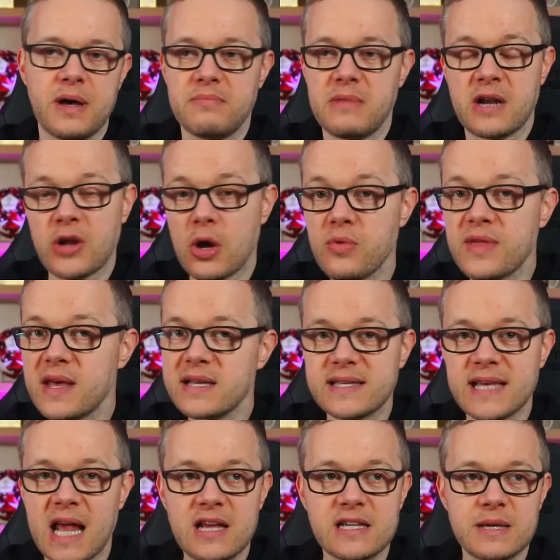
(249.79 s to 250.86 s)
I don't think
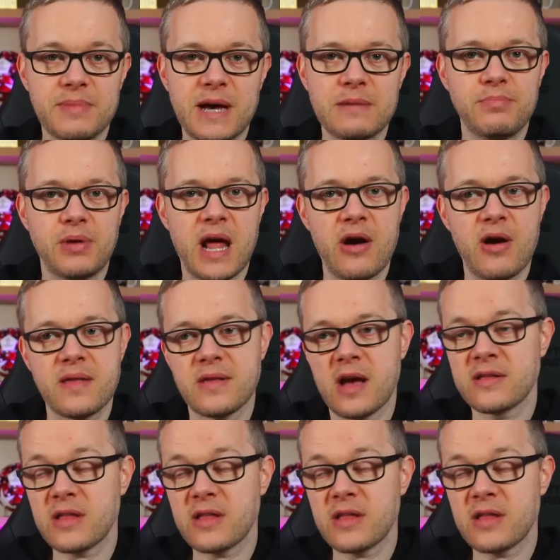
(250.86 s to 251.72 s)
Salah's a bad player.